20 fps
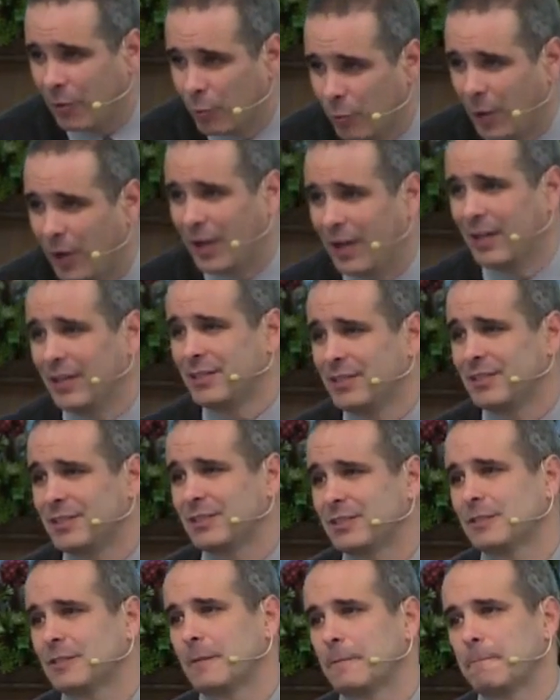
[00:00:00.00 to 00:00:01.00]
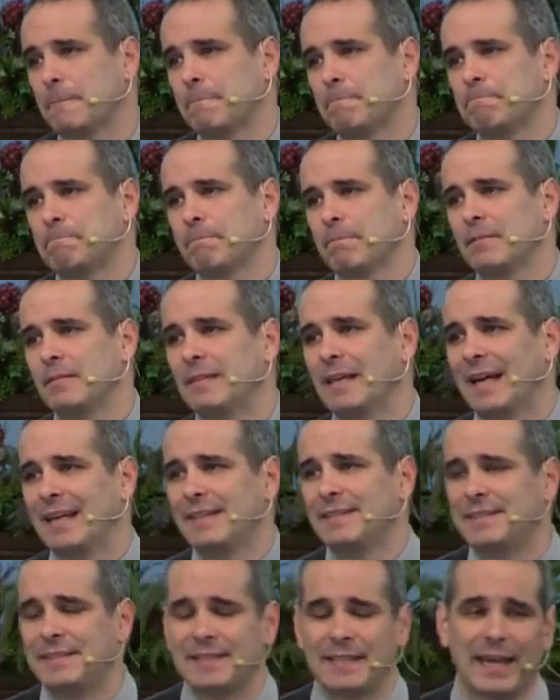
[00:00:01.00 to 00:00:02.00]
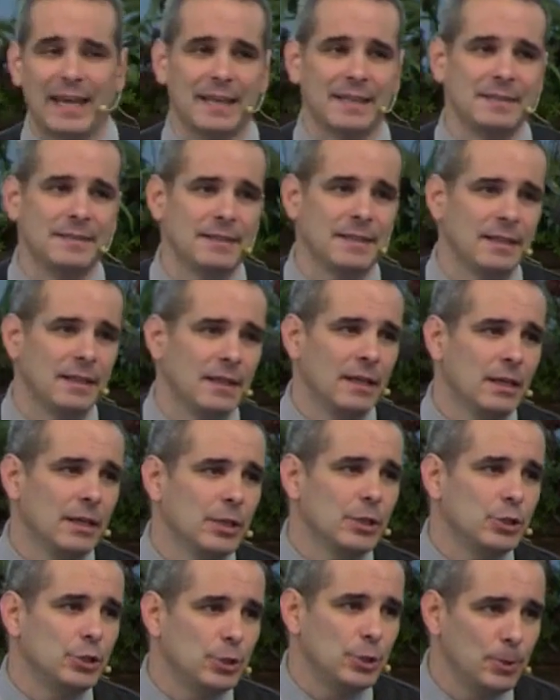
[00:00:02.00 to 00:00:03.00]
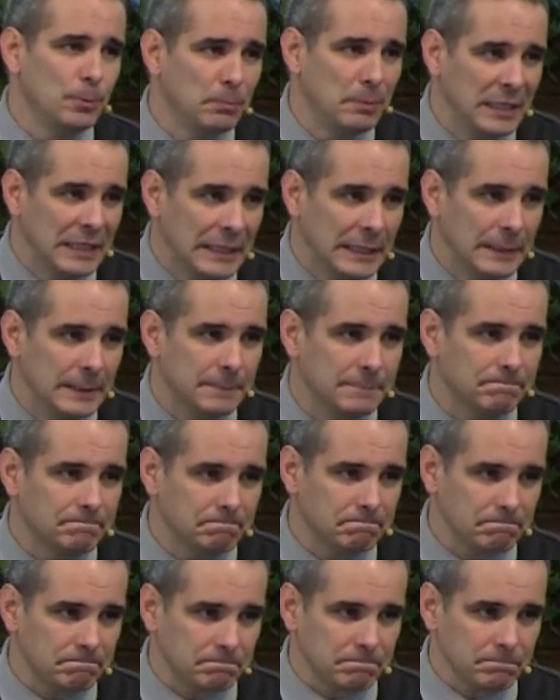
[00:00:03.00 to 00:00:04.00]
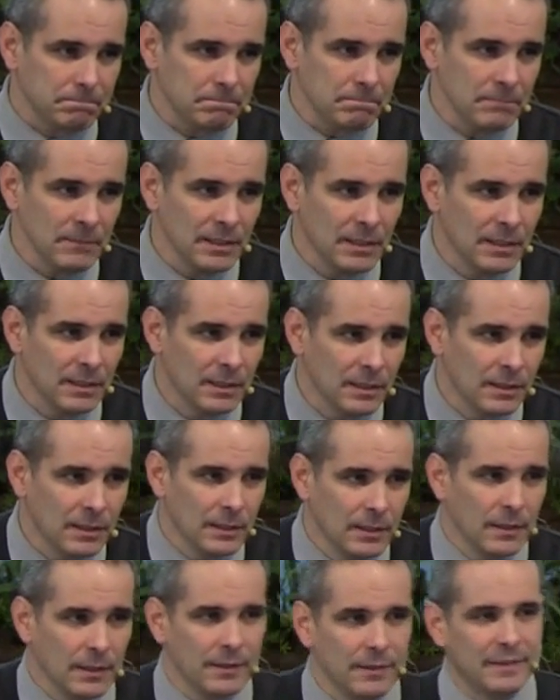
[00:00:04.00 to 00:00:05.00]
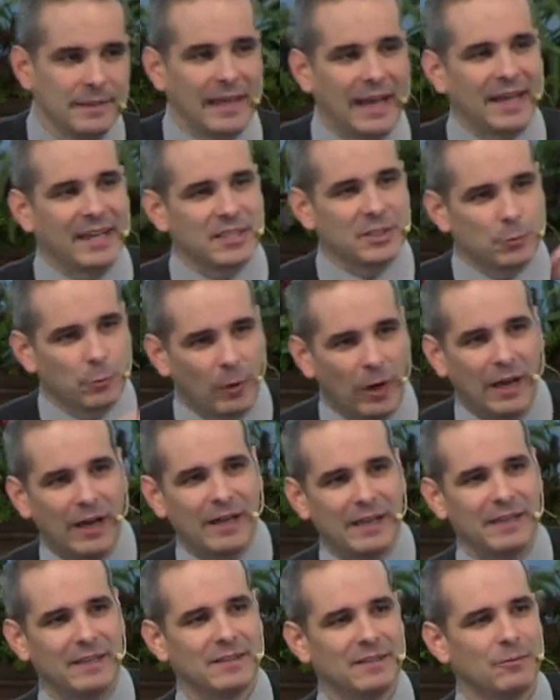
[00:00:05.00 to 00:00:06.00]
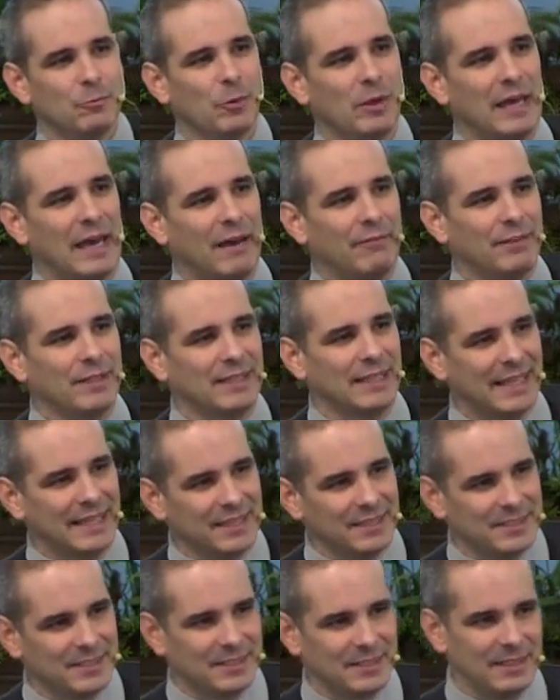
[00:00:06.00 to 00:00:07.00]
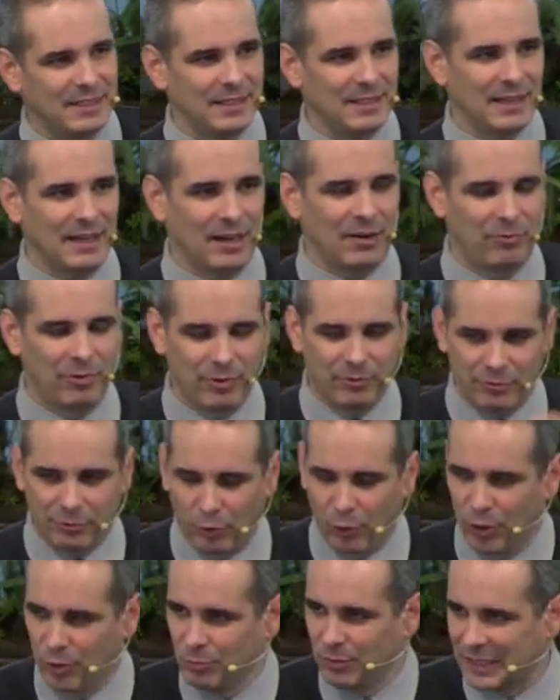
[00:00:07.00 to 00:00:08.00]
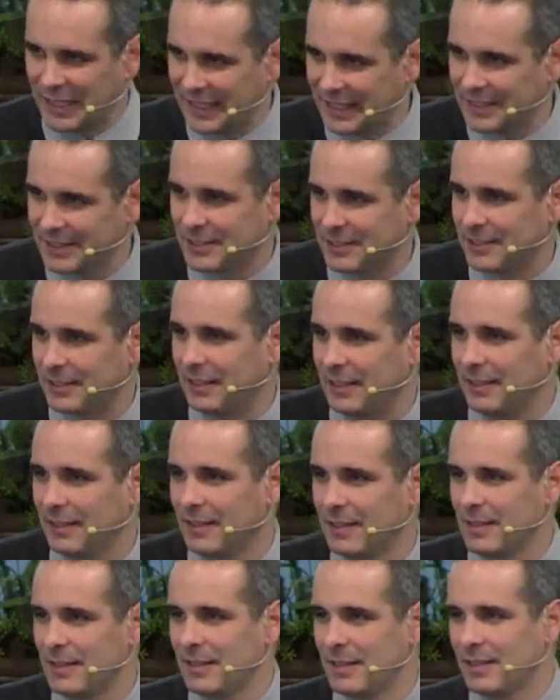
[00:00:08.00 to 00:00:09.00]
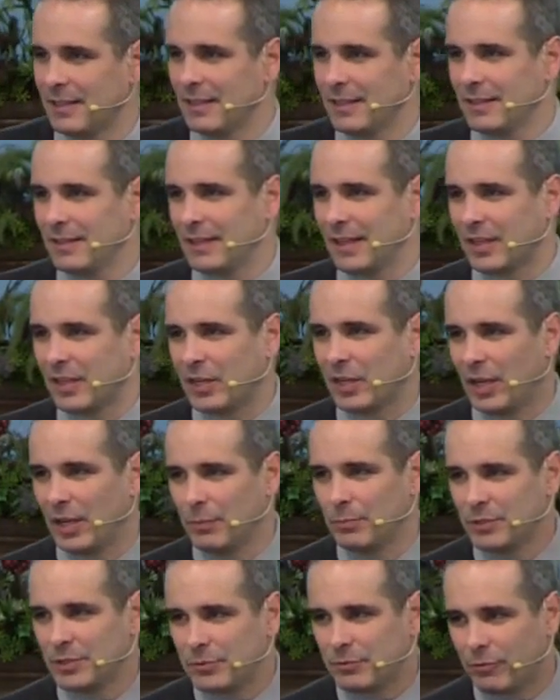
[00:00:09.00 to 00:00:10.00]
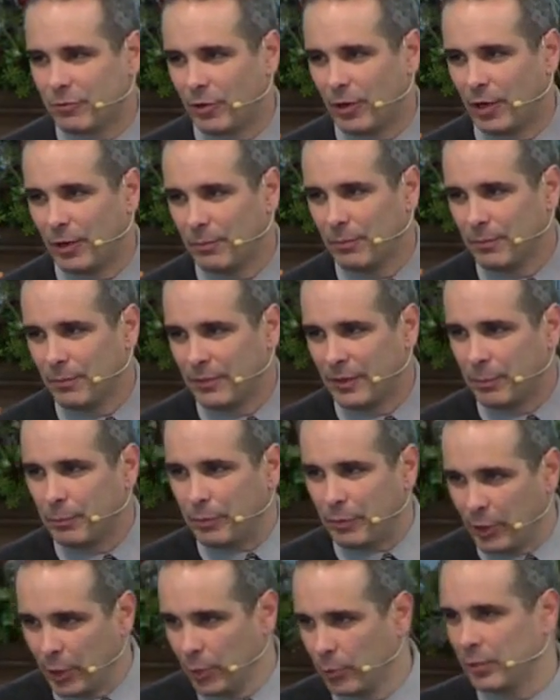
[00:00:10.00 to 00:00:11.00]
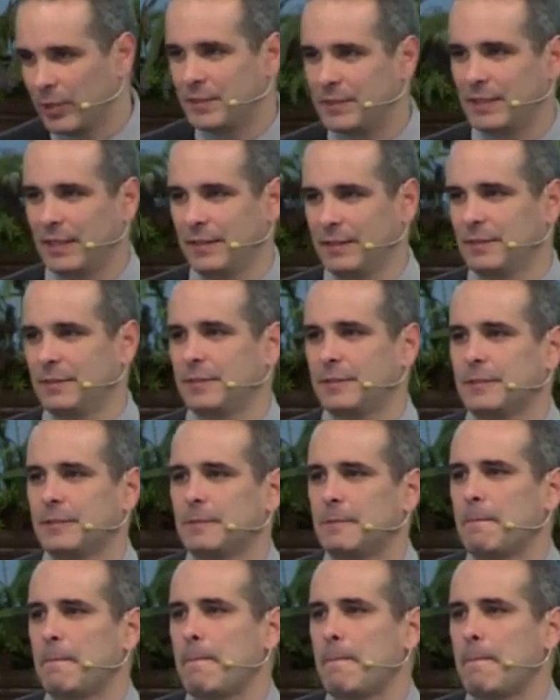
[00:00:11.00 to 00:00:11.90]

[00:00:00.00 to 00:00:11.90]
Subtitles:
was that it said to me. That is why we have a legacy, a reformed legacy that comes from the Puritans